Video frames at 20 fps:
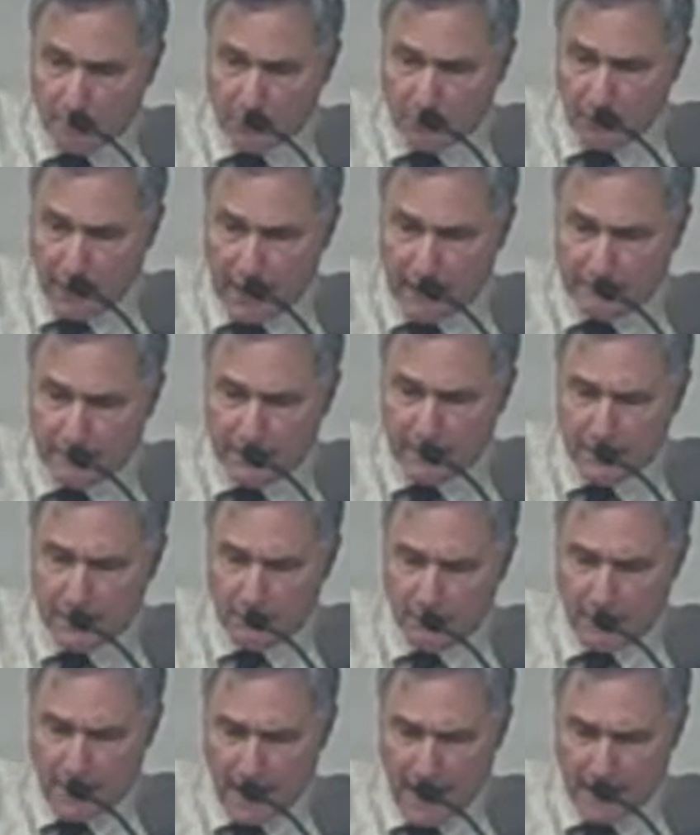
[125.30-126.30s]
I'm glad to
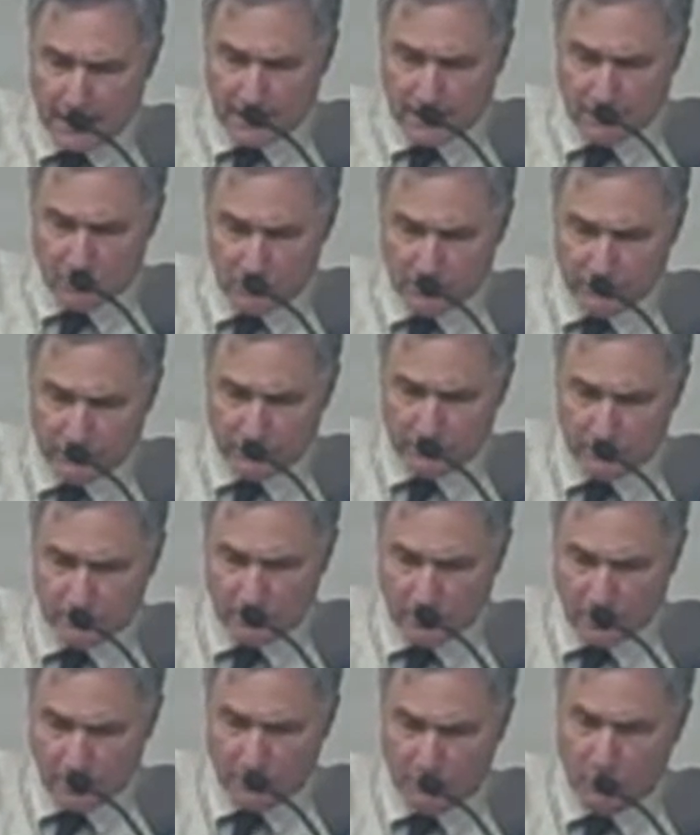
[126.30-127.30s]
hear that. It was
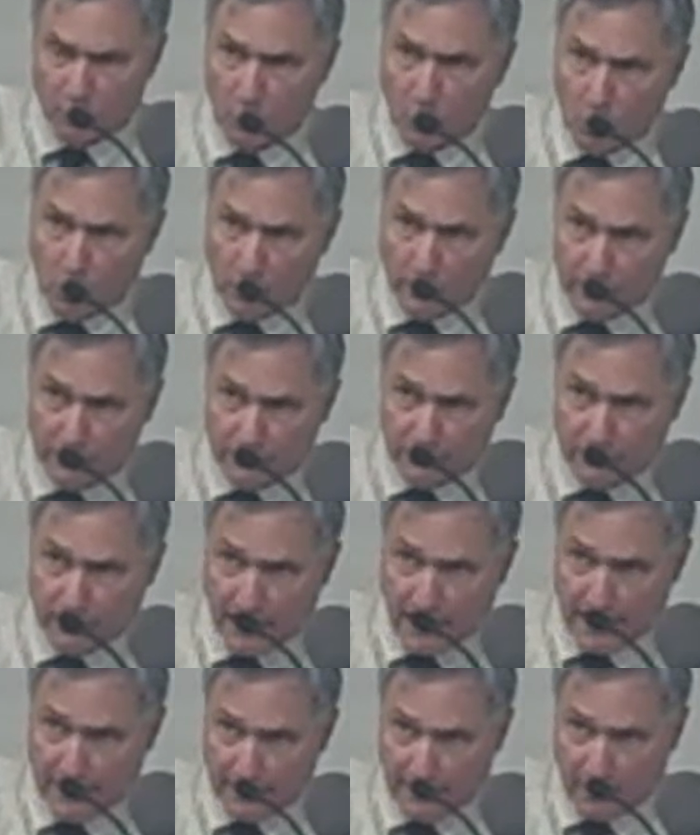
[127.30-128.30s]
underwater
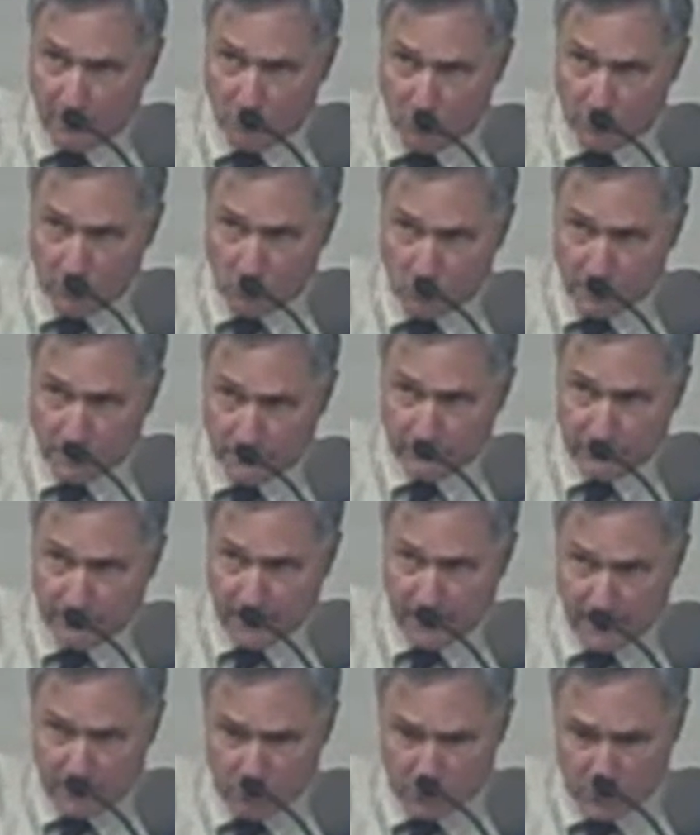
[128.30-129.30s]
today and I wouldn't want to
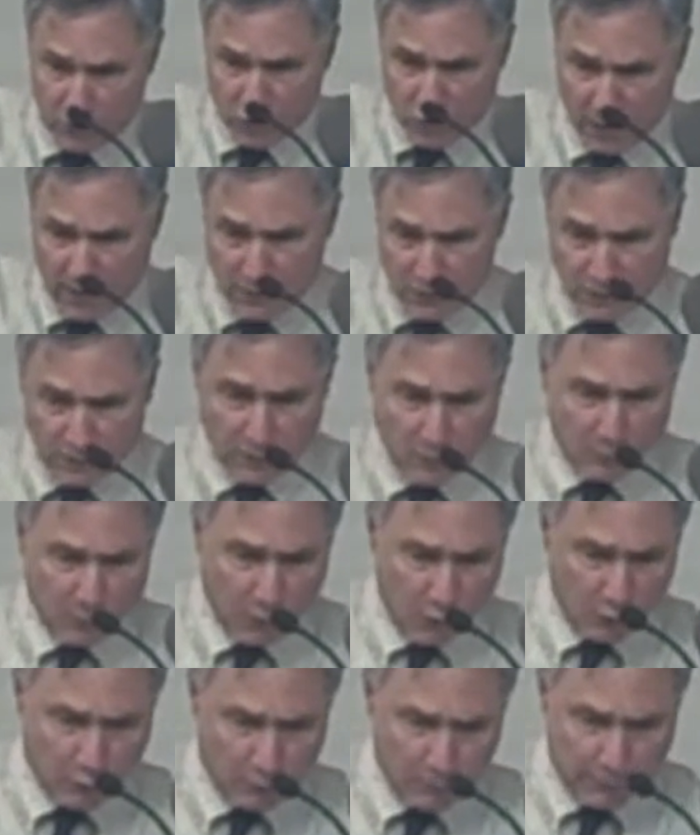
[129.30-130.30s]
see anyone changing the
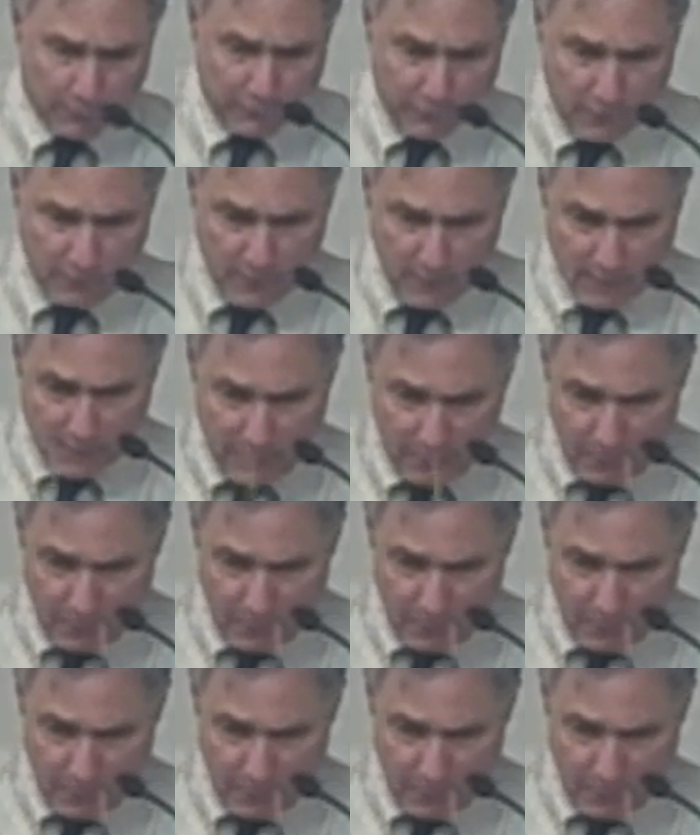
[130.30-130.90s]
bulbs.